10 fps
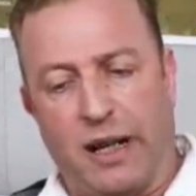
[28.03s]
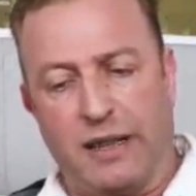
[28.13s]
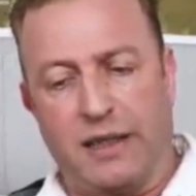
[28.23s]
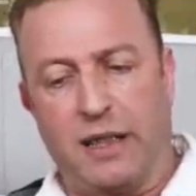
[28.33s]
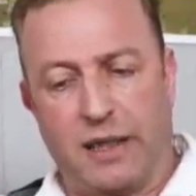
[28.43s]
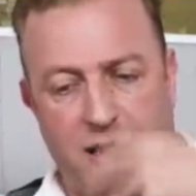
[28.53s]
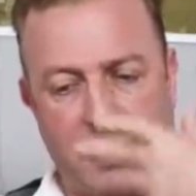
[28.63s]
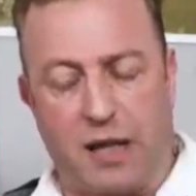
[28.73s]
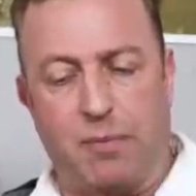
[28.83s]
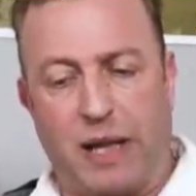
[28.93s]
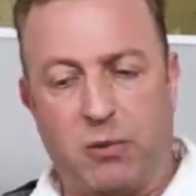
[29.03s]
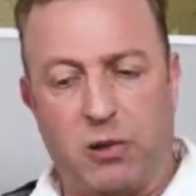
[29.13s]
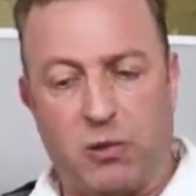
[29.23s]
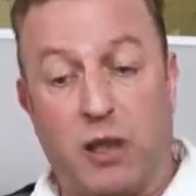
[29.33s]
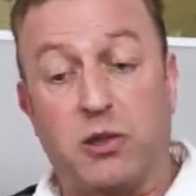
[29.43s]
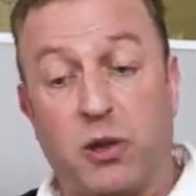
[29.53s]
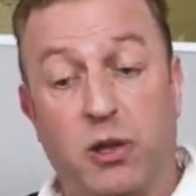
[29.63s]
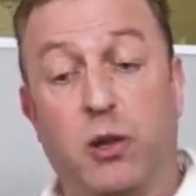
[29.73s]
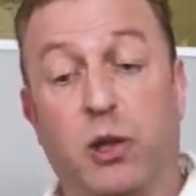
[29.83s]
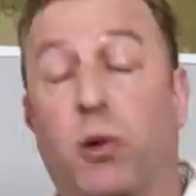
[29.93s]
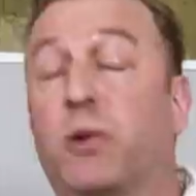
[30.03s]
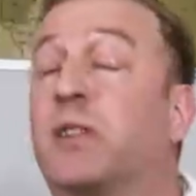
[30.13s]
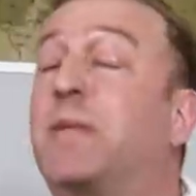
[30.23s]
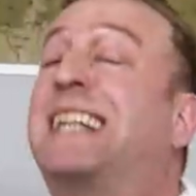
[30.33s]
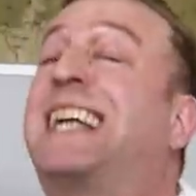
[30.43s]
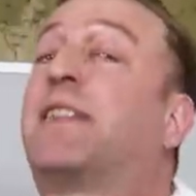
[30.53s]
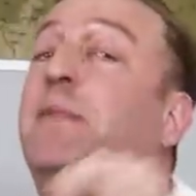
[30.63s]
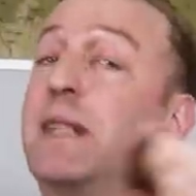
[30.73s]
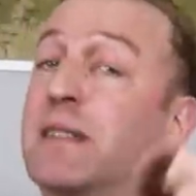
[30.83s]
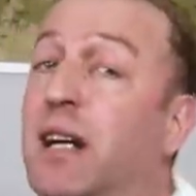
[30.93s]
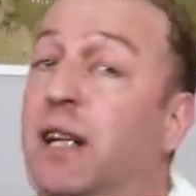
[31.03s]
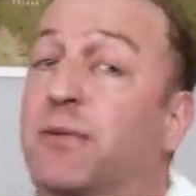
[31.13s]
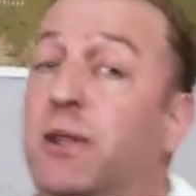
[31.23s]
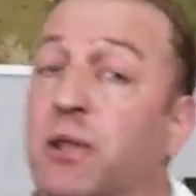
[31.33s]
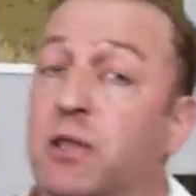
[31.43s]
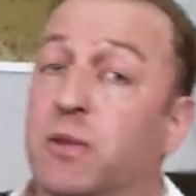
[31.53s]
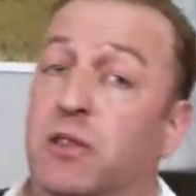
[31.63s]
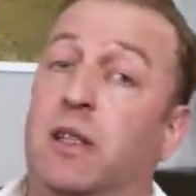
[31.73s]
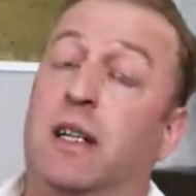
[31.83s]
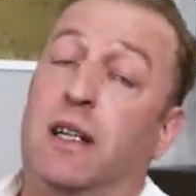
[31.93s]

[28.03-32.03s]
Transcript: Ideally, the campaign will run so that you can order them and get them in time for Christmas.